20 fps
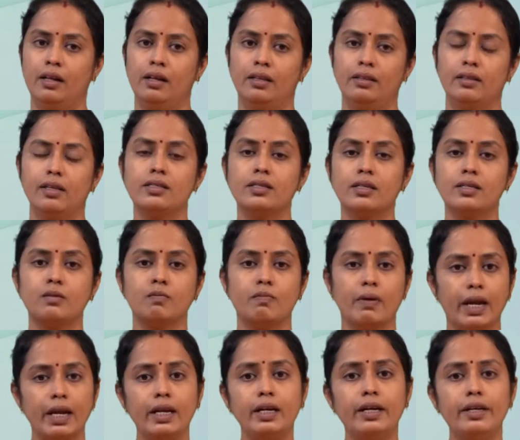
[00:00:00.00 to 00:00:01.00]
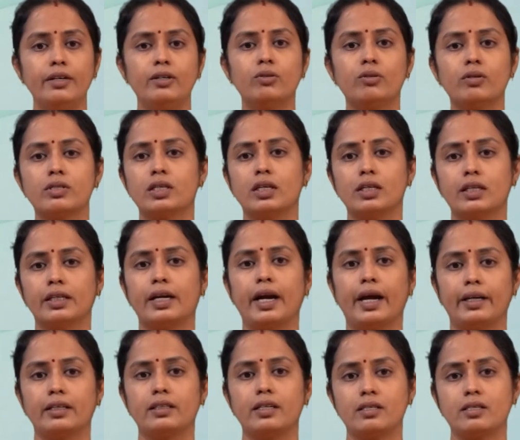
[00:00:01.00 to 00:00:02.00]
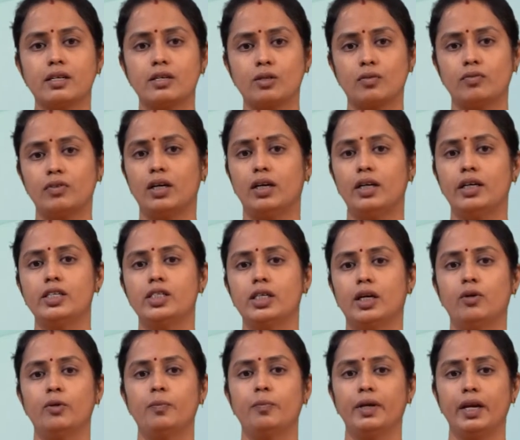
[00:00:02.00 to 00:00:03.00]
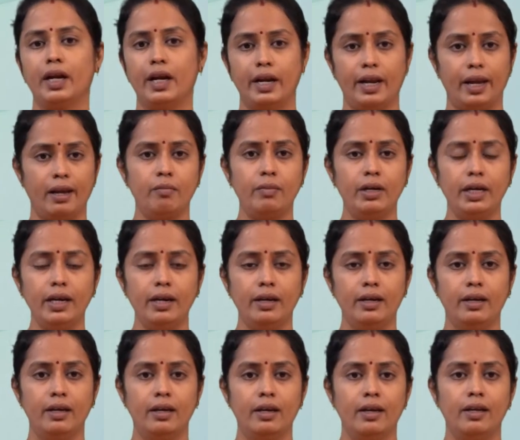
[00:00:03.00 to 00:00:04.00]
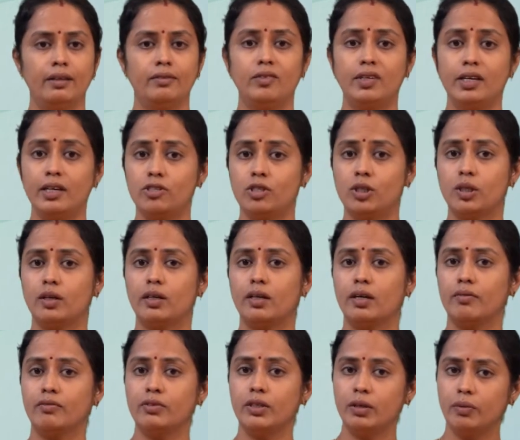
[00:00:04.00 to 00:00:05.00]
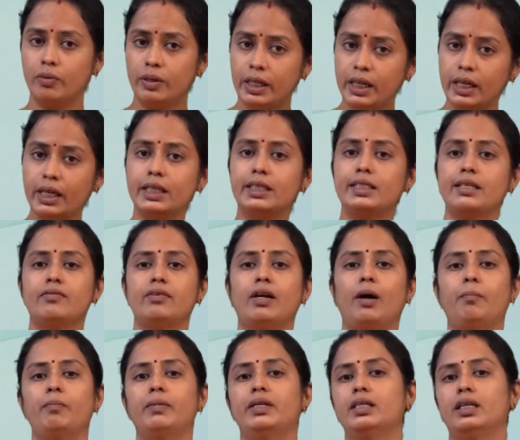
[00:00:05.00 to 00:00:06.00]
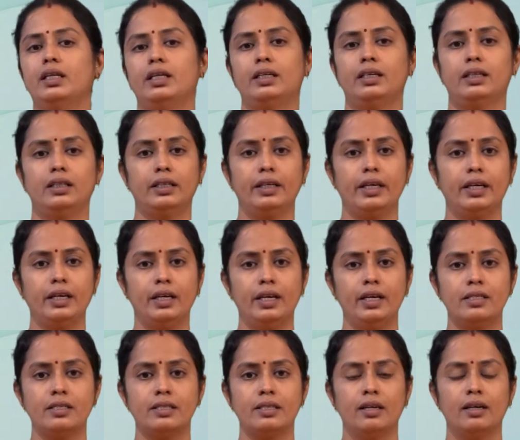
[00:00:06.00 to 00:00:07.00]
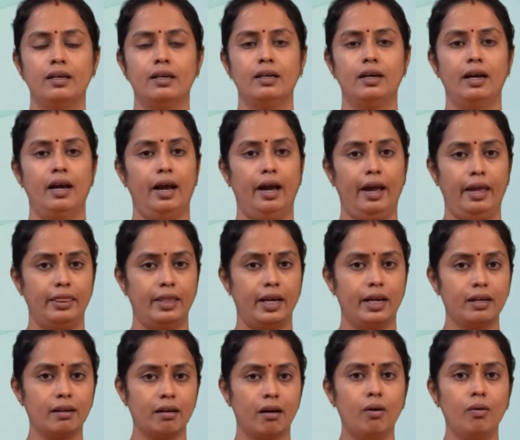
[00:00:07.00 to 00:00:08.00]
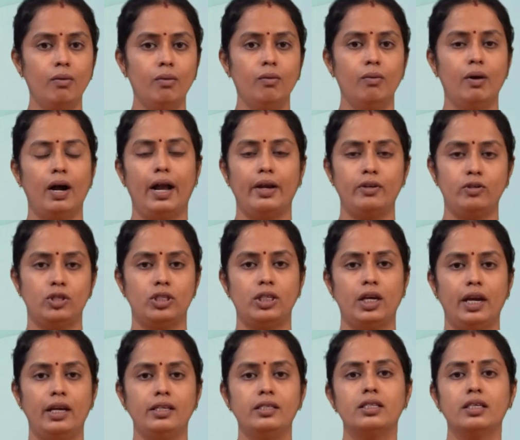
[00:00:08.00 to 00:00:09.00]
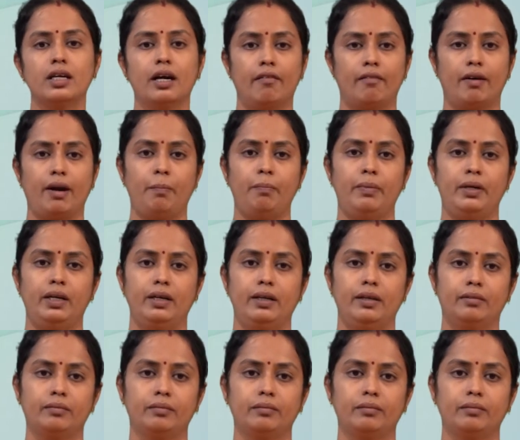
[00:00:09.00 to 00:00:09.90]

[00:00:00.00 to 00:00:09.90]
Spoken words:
This is mainly due to certain characteristics of the early childhood period, namely, these children have unique developmental and learning needs, and they grow and change rapidly.